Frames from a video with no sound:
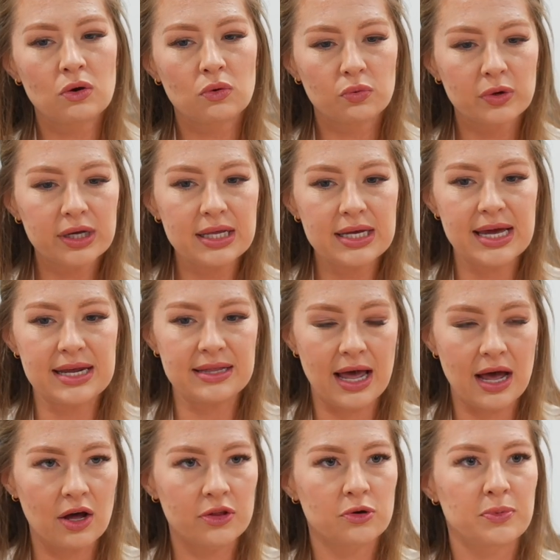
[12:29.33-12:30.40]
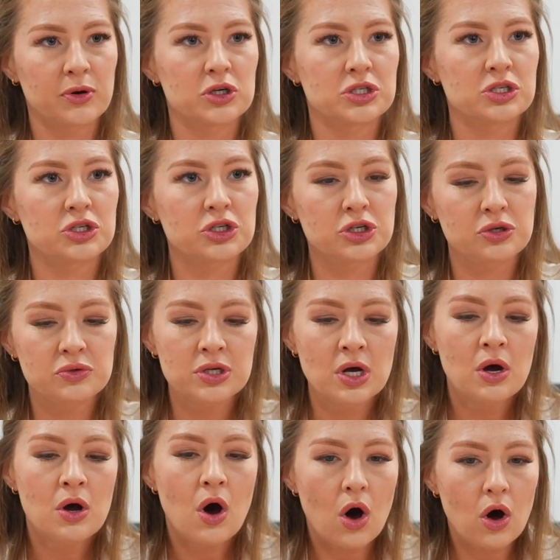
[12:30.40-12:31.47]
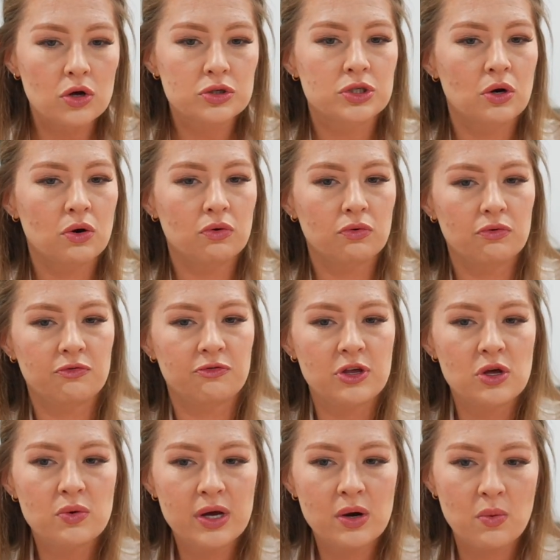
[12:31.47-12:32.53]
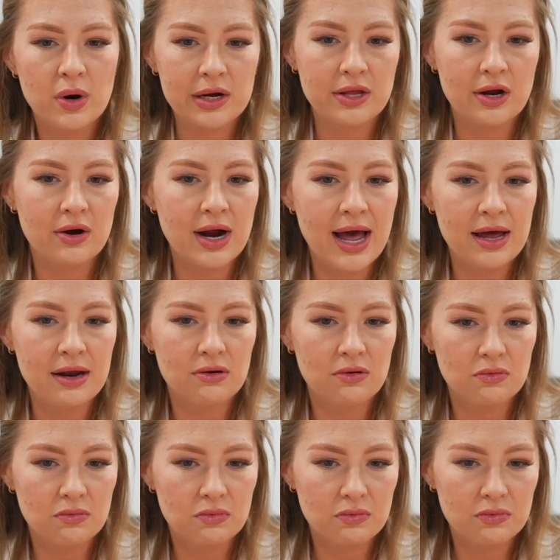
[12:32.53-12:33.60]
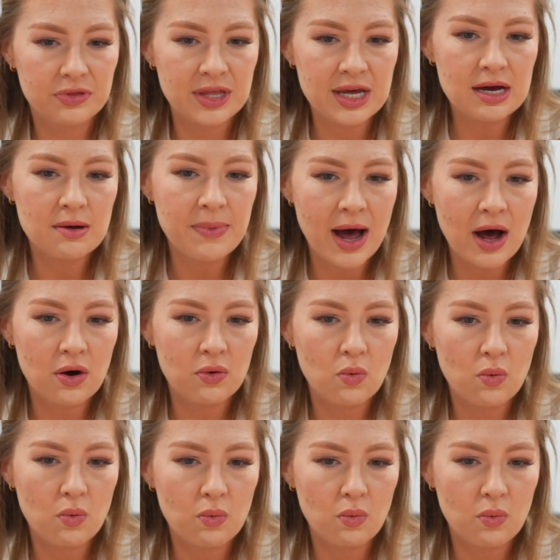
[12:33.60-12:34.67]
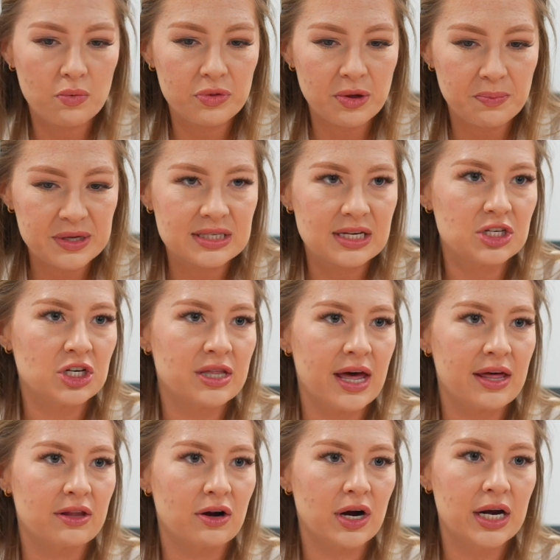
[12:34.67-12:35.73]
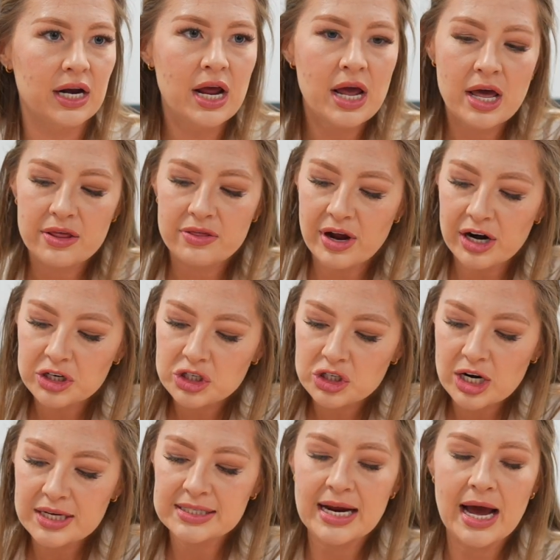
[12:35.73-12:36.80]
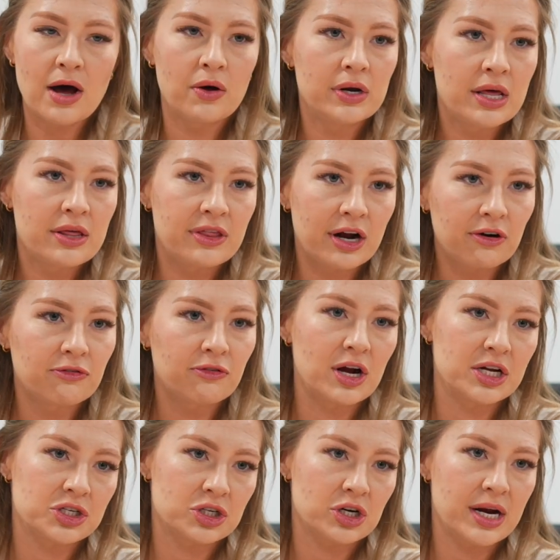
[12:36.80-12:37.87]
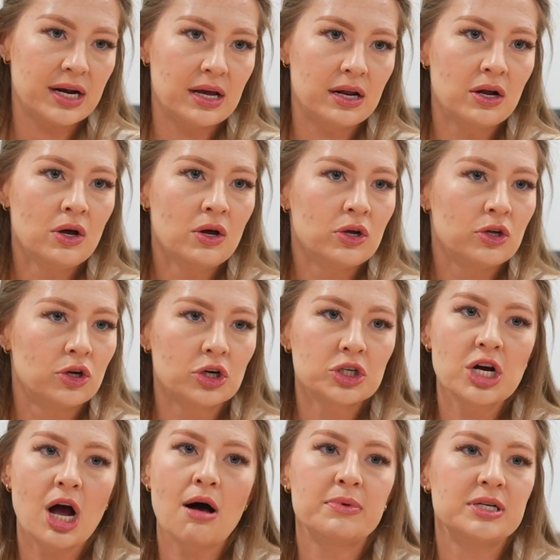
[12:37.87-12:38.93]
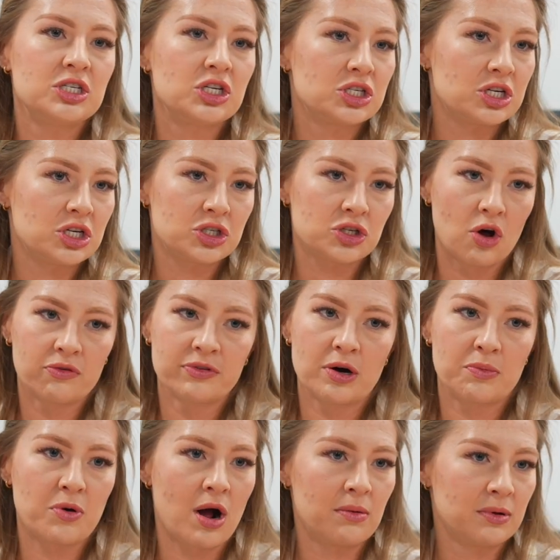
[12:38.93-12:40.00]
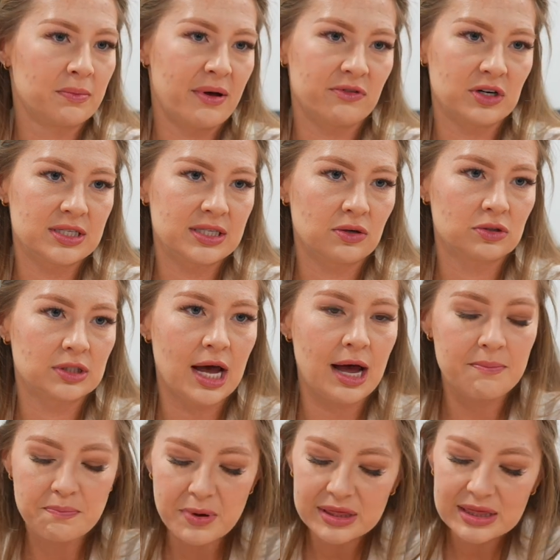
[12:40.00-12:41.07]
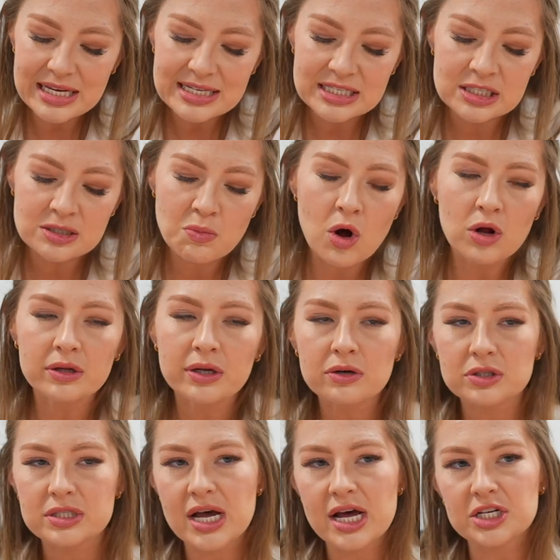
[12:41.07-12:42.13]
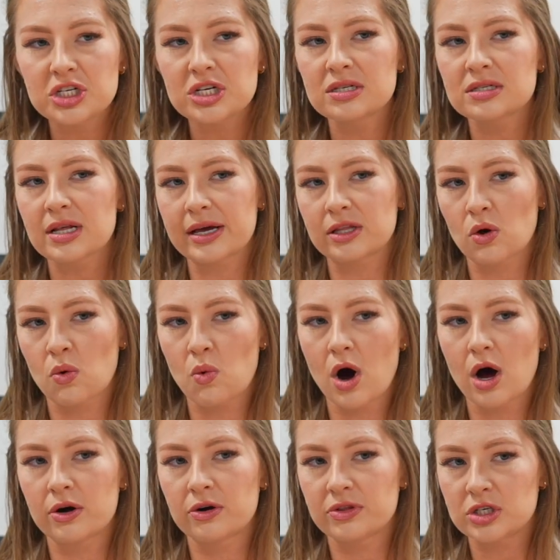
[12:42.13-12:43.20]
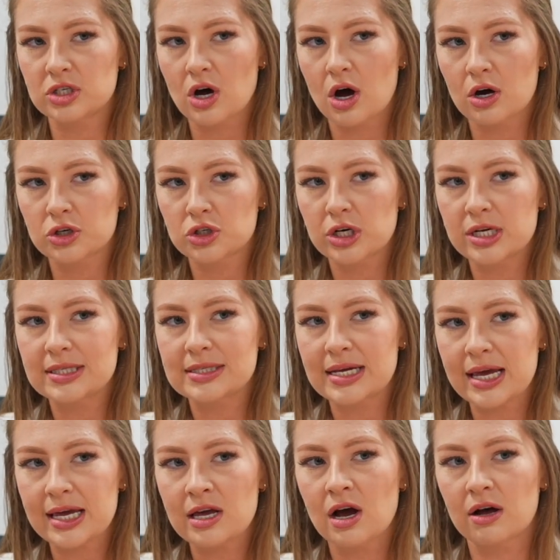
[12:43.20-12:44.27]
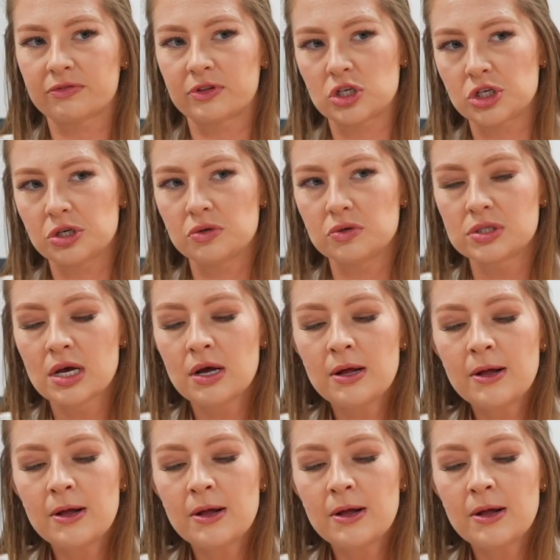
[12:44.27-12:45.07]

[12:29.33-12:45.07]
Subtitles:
really get in that other person's shoes, also viewing where they're at, think about the position that they're in. They're stressed out, they're frustrated. Your job is just to solve their problem every single time. Mm-hmm. But these small little touches like the water, the dog treats, taking off the shoes,